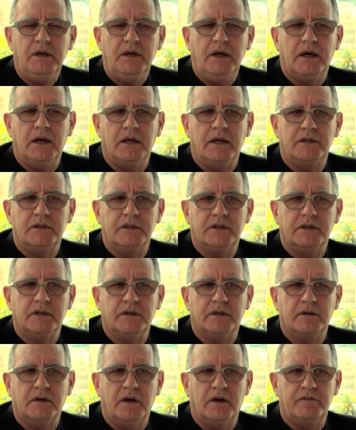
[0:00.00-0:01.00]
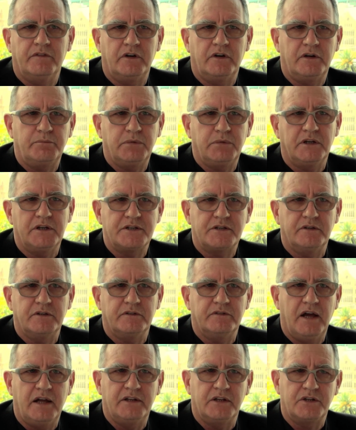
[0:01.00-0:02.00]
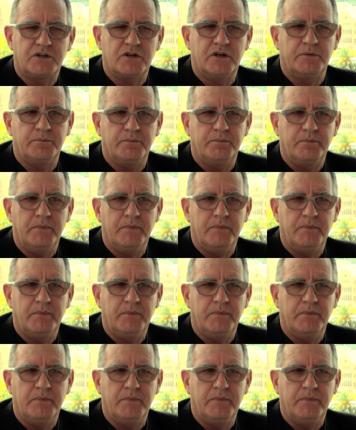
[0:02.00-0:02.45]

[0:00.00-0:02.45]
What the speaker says: And I'm very pleased to have had the trip